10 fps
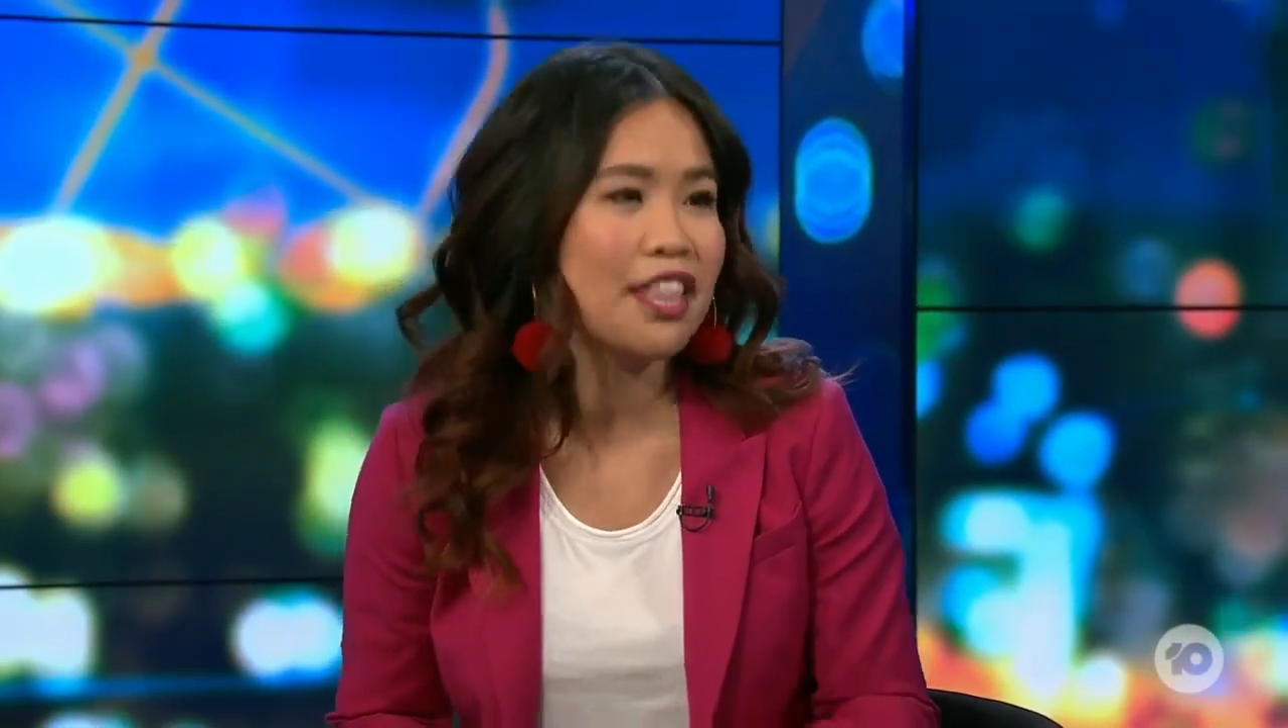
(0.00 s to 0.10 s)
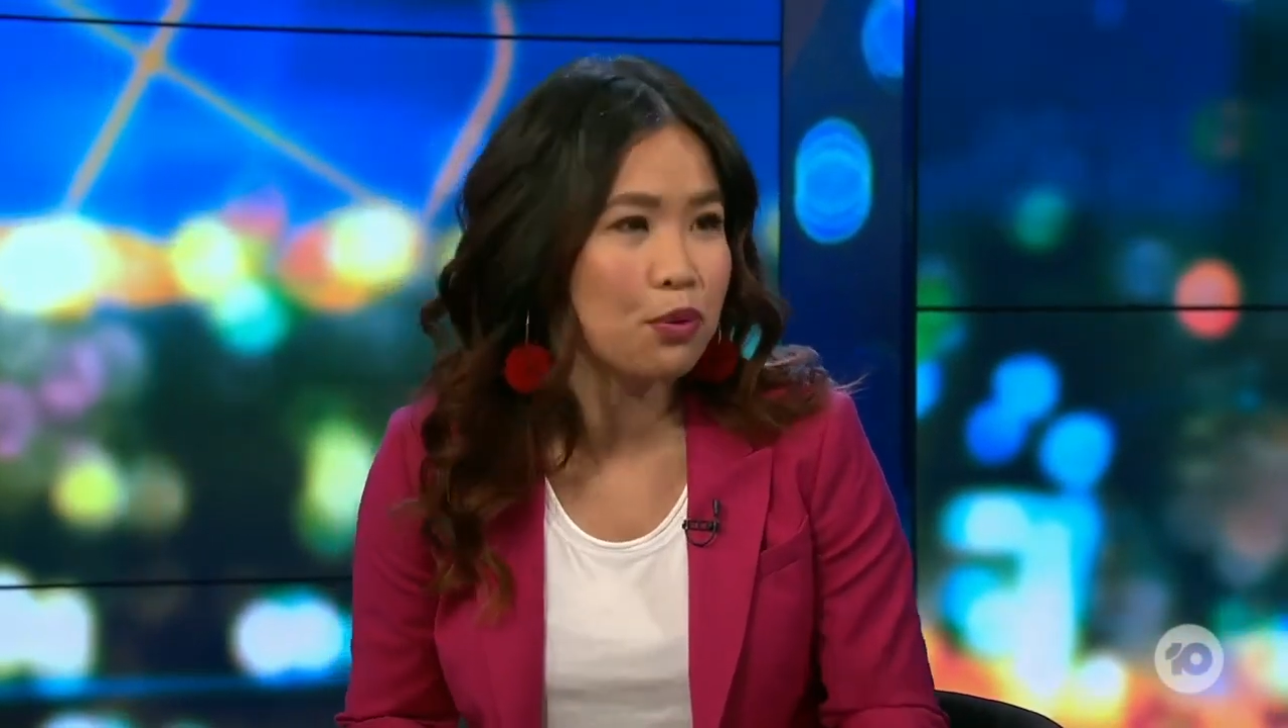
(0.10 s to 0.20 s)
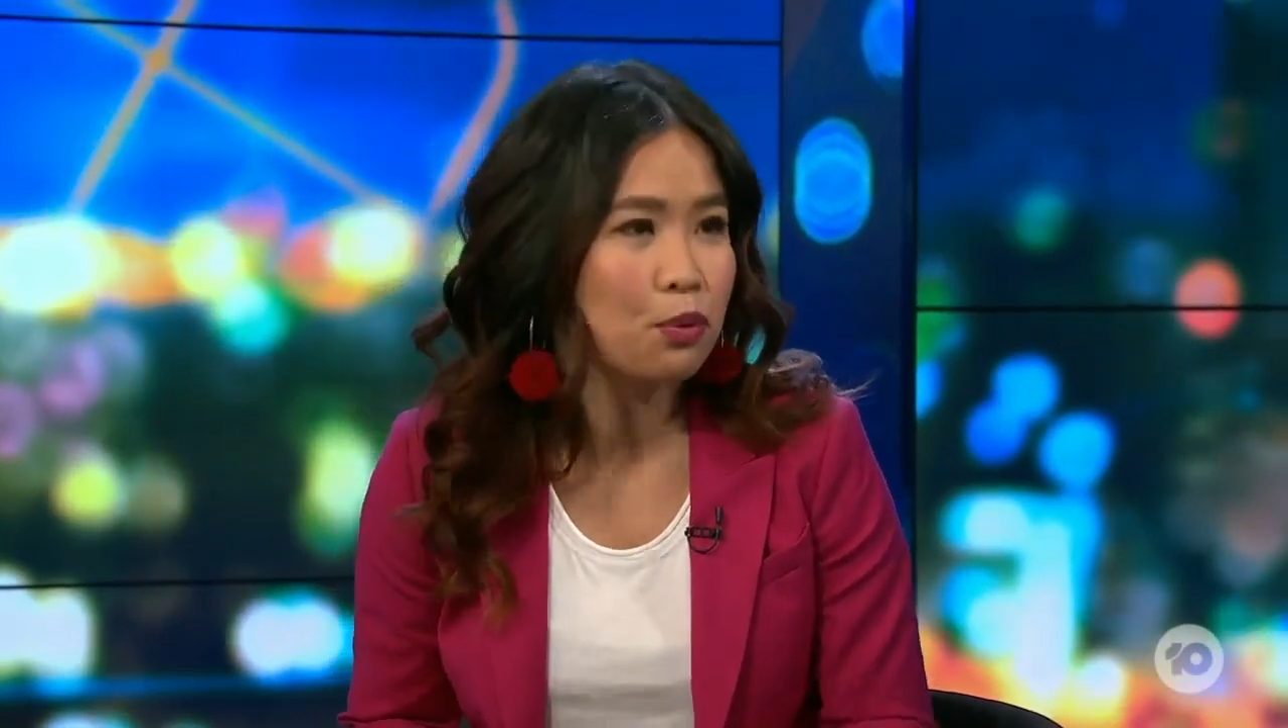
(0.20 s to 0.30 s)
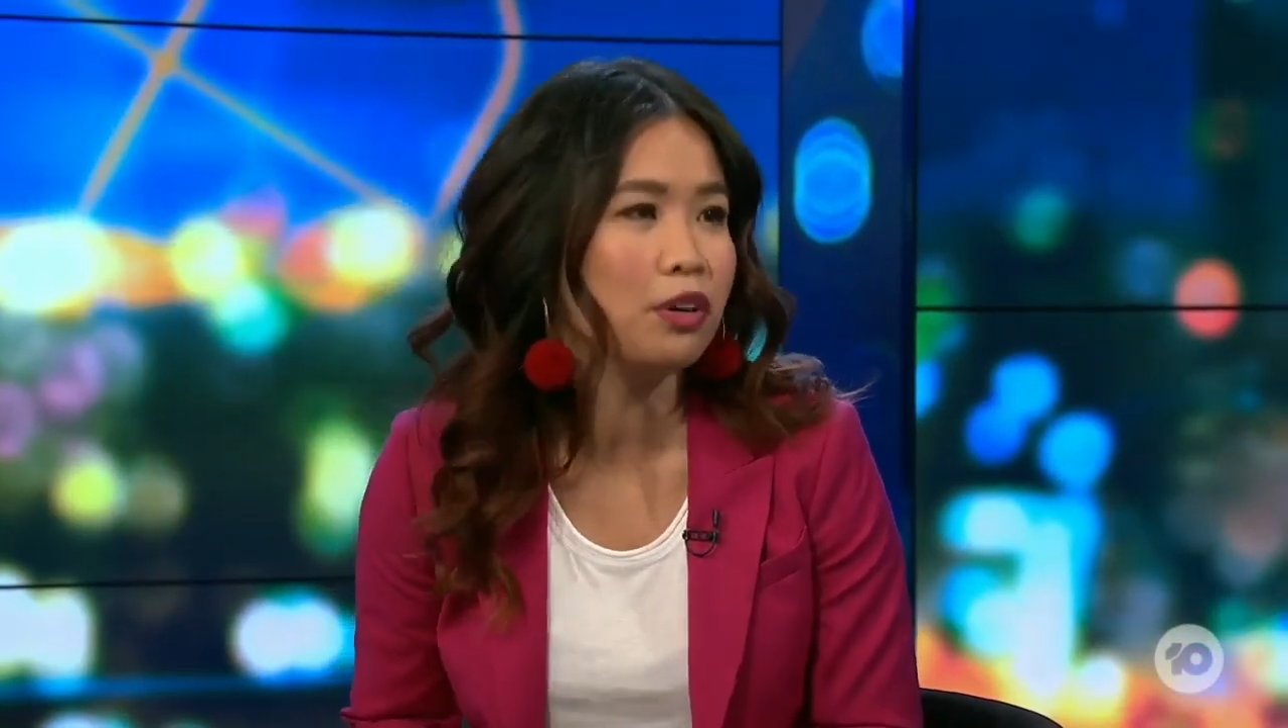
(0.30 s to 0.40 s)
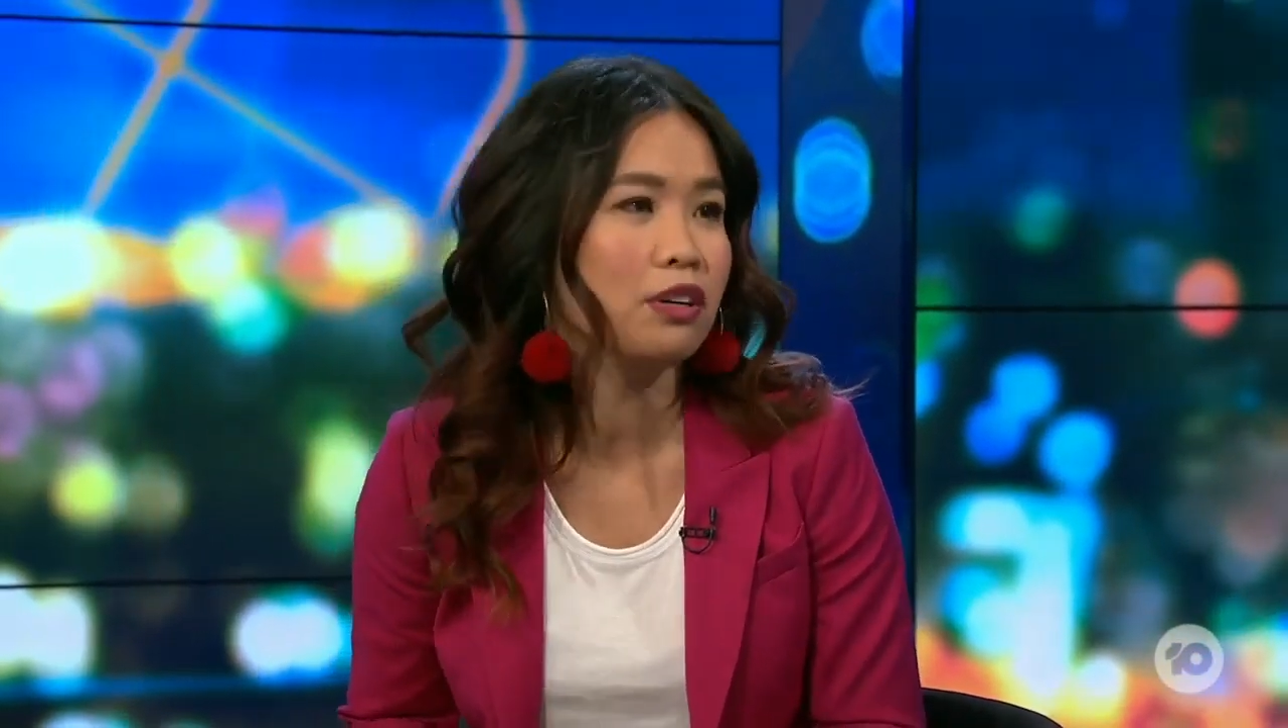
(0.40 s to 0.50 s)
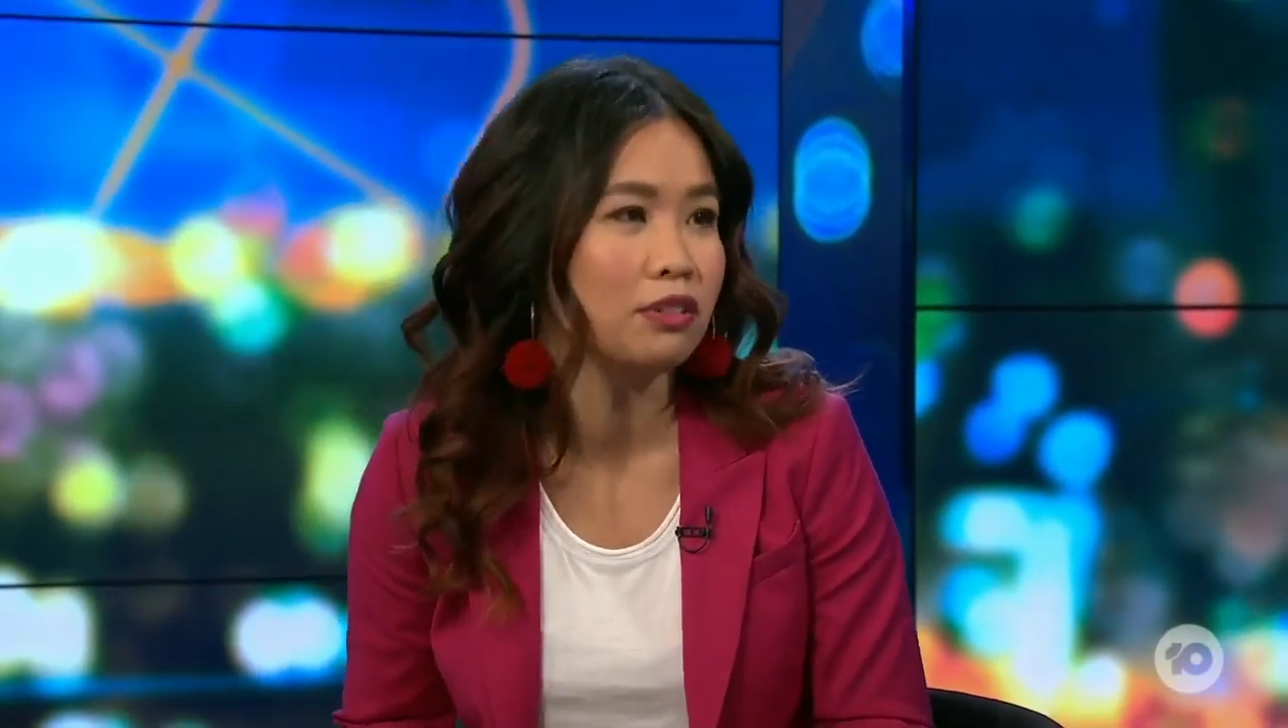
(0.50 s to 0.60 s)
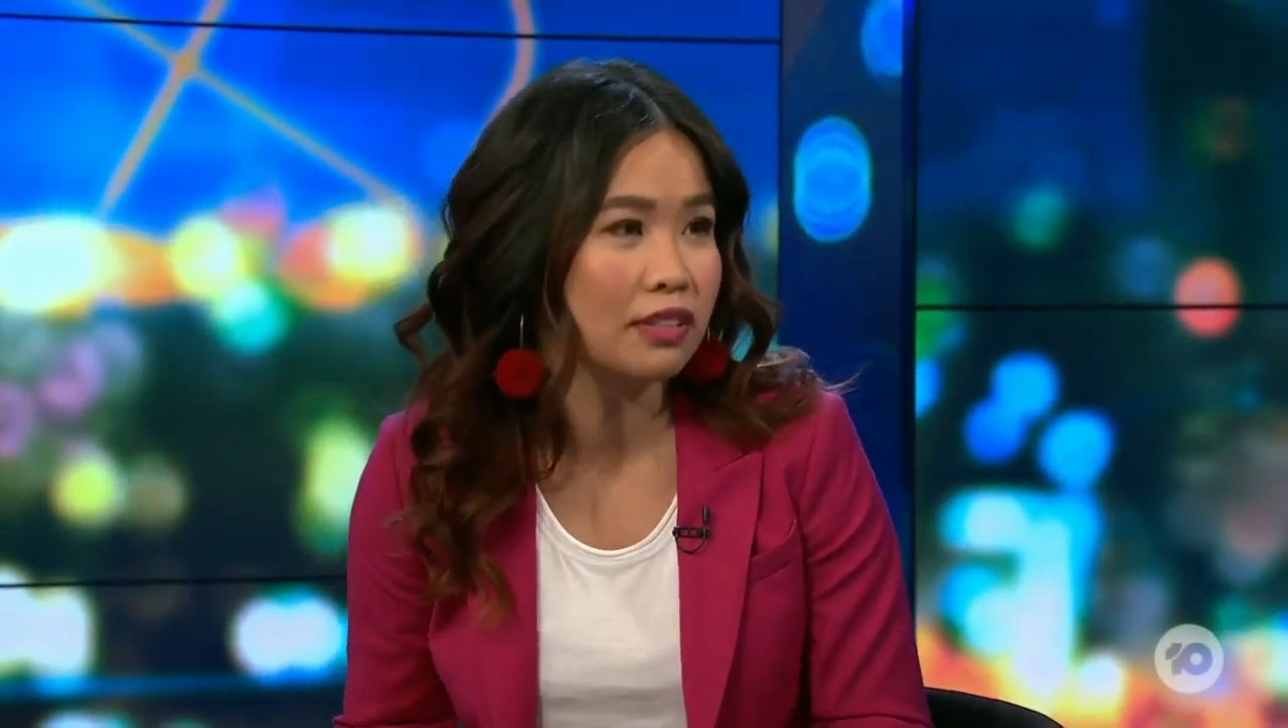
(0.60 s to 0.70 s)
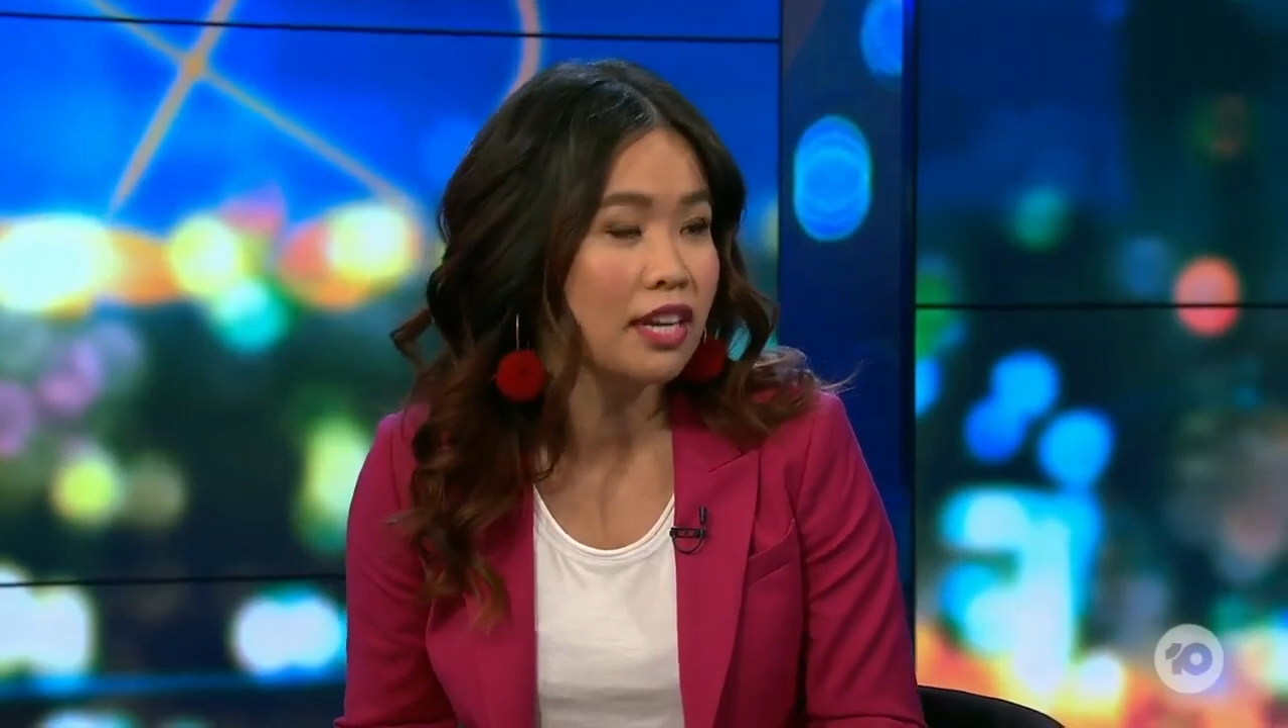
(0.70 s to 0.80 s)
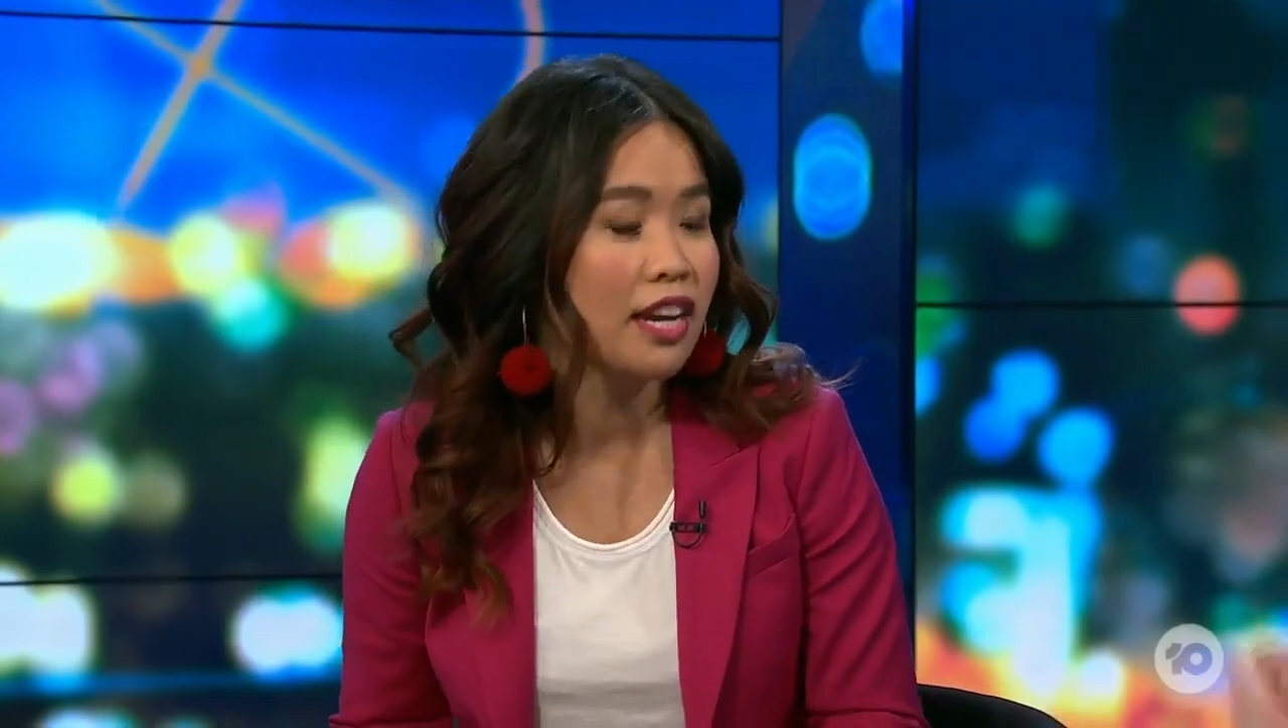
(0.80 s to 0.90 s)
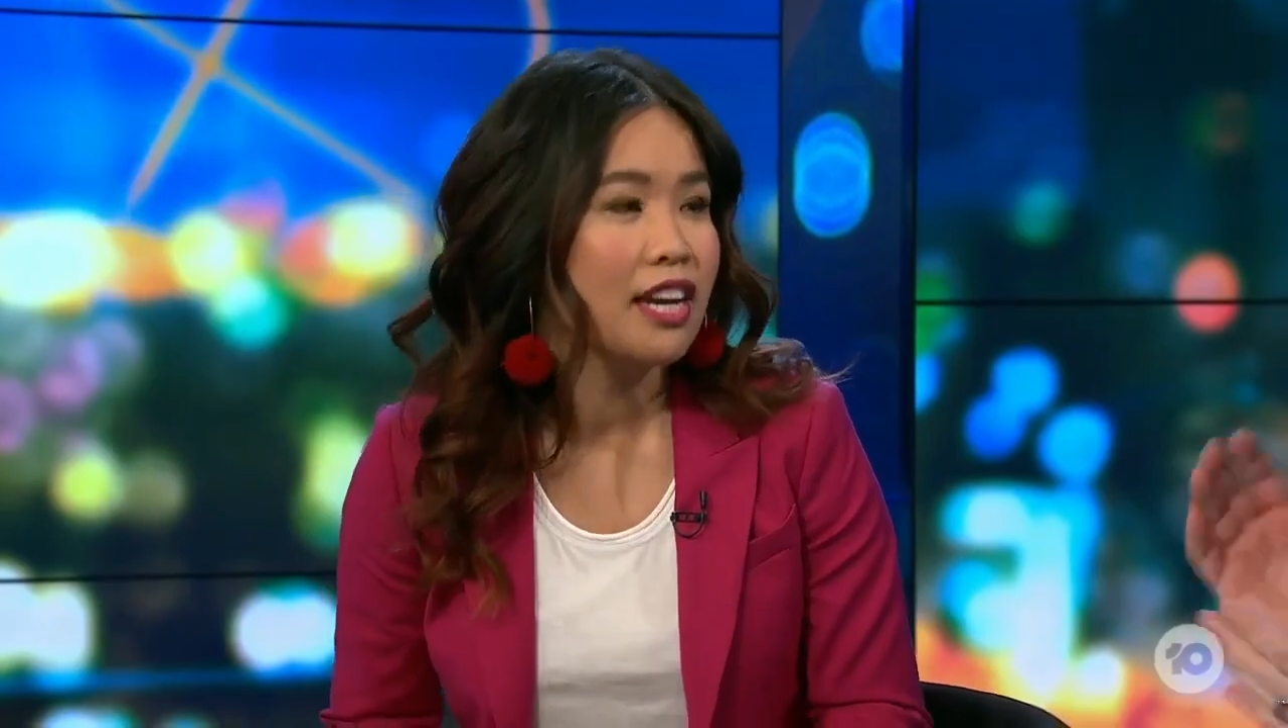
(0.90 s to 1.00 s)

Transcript: in the world.